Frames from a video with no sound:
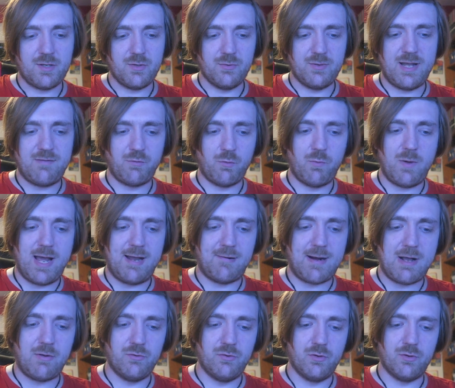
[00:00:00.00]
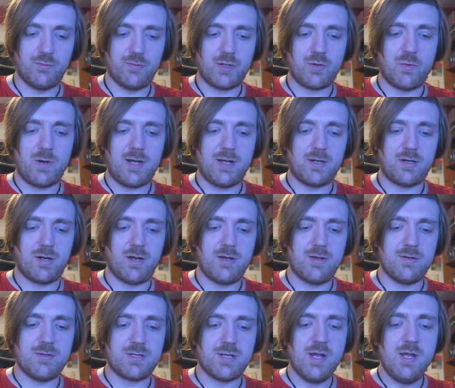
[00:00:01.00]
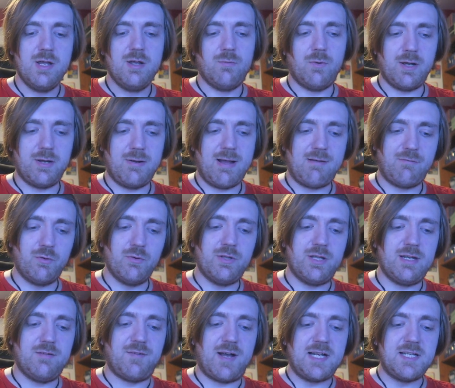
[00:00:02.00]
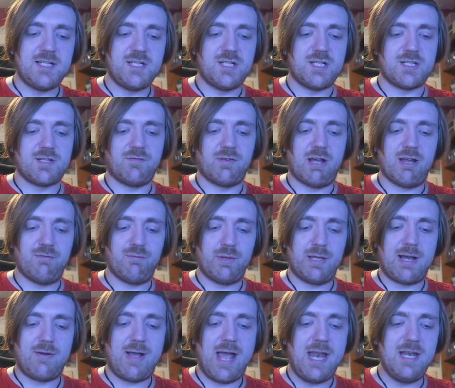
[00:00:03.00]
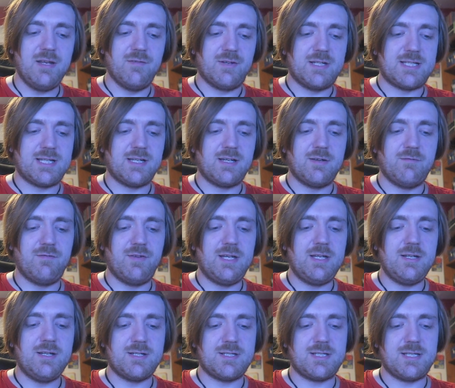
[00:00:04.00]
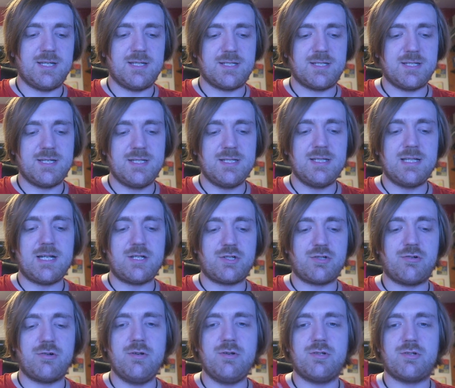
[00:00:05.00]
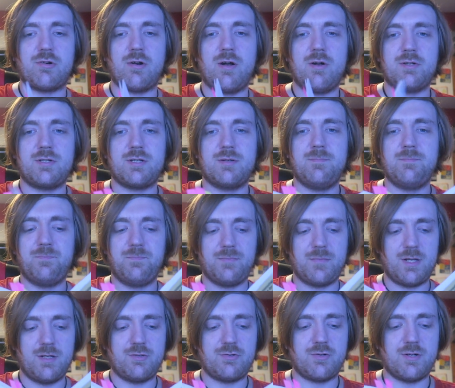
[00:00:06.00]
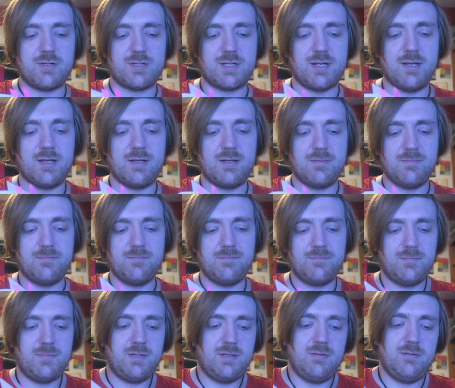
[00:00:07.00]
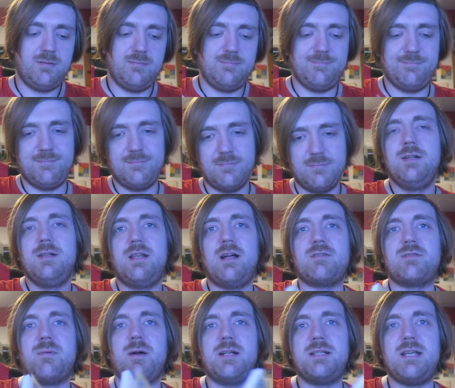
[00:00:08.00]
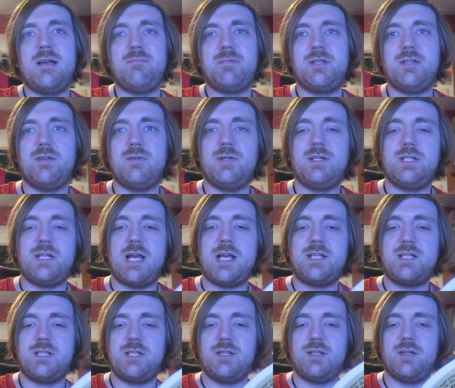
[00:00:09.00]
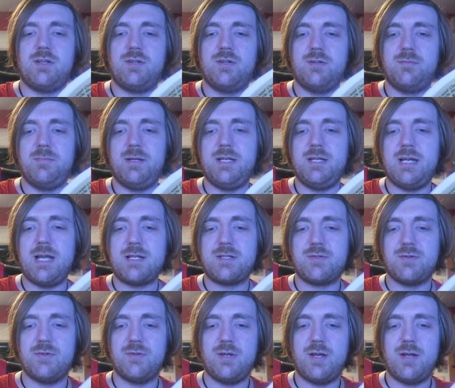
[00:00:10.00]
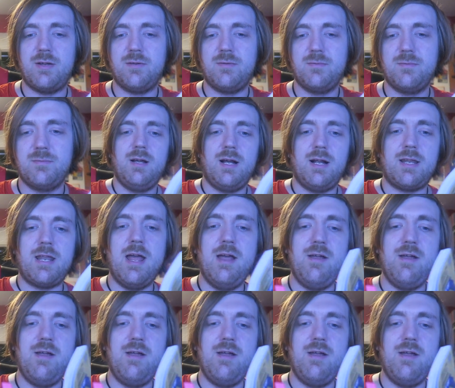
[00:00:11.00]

You will never wear out nor require clothes. Well, you have all the advantages of life without any of its inconveniences. Isn't that true, Trot? And Trot's like, mmm. That was my attempt to do a gesture that could mean yes or no. And